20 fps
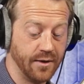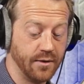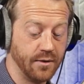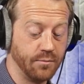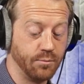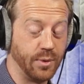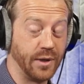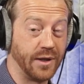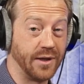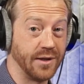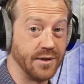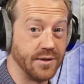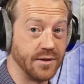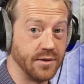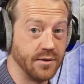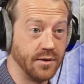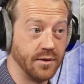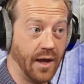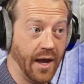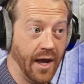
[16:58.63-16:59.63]
because
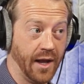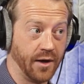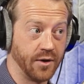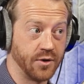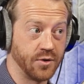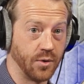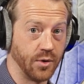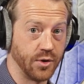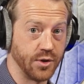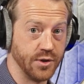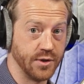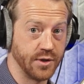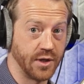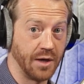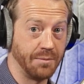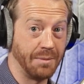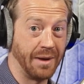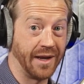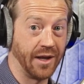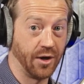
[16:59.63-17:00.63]
added torsion is going to
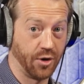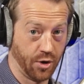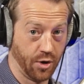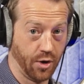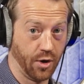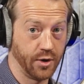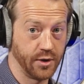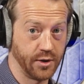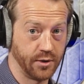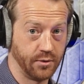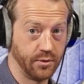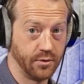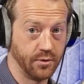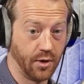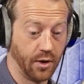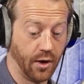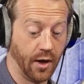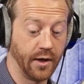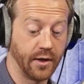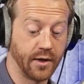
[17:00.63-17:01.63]
make it hurt. All
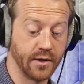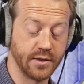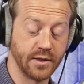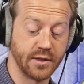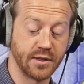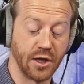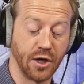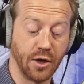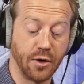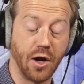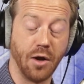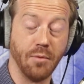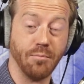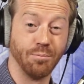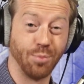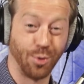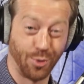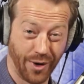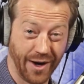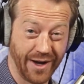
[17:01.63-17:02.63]
right, because it's going to
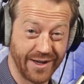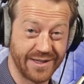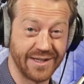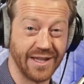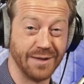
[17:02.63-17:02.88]
compress the